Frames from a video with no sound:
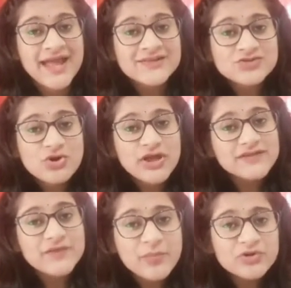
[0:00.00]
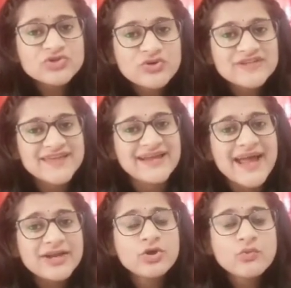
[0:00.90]
so suppose you decide
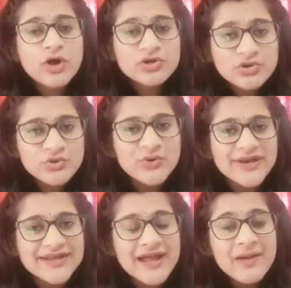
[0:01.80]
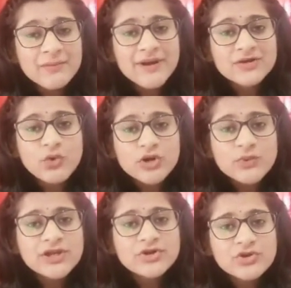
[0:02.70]
I don't want to do it but what
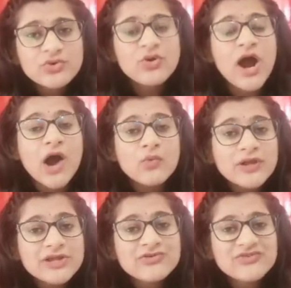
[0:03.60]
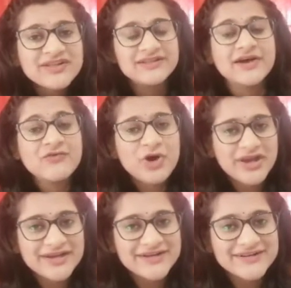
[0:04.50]
will you do? How will you fill the
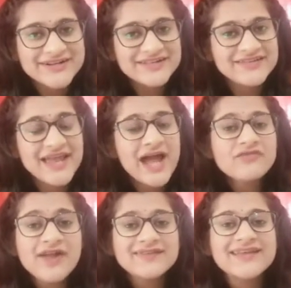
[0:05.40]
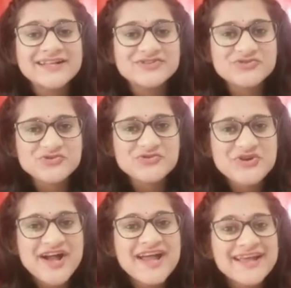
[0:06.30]
void? They have nothing else to do.
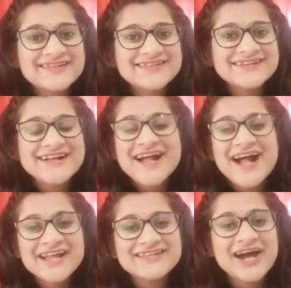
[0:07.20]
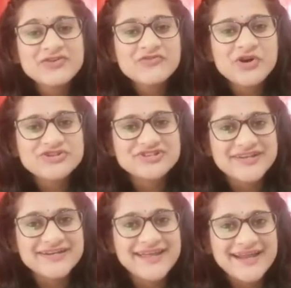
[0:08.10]
It's uh, it's
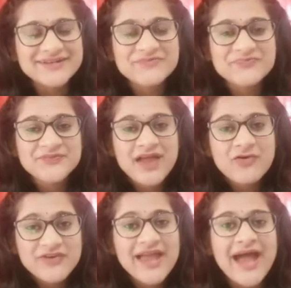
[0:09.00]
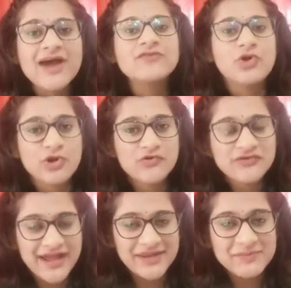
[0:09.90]
unfortunate that we have a lot
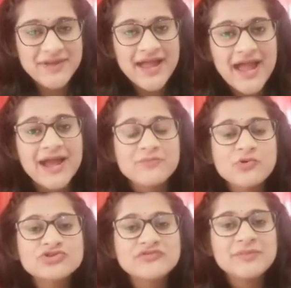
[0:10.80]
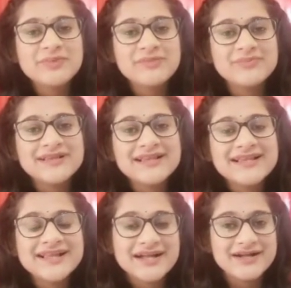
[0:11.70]
of time and most of the people
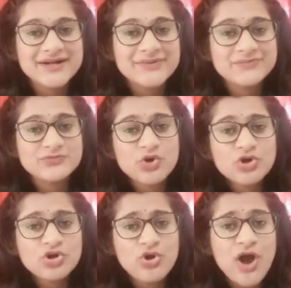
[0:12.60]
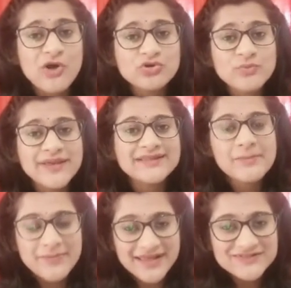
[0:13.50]
uh, don't know how to make
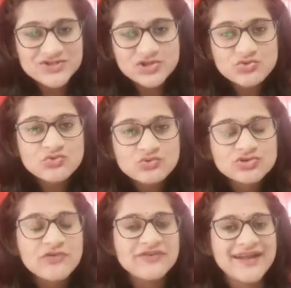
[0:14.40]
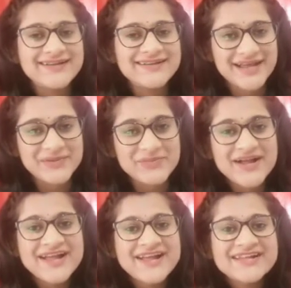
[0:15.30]
the best use of that time
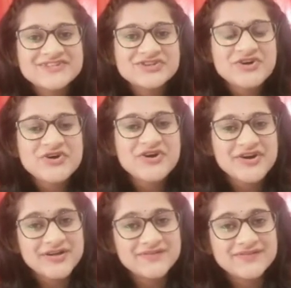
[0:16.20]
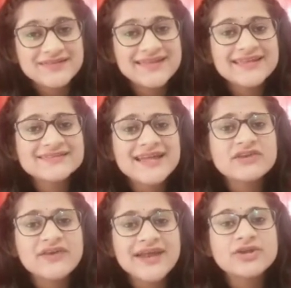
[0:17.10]
so uh, the things
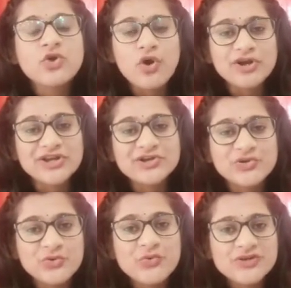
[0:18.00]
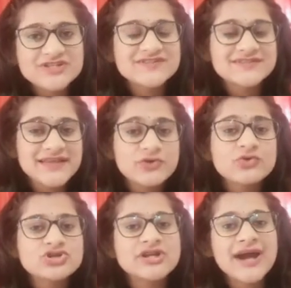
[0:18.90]
that we get caught into which is
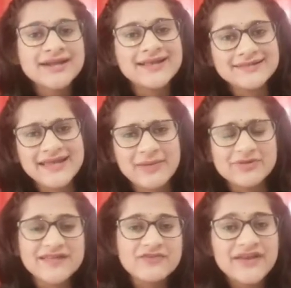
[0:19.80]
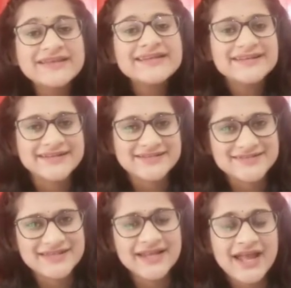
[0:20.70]
usually unhealthy habits are very
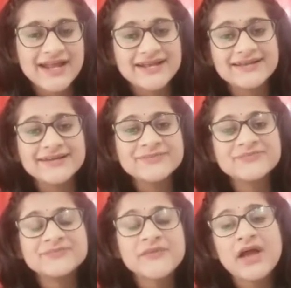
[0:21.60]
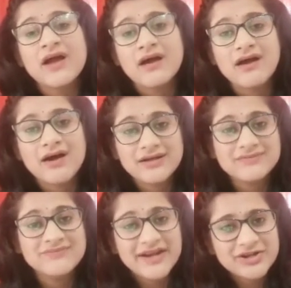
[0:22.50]
interesting and uh,
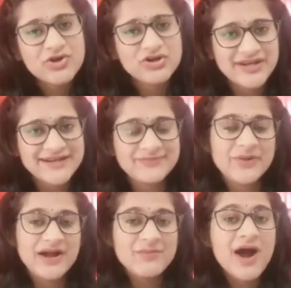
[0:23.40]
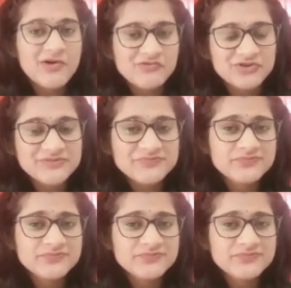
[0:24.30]
later on they become harmful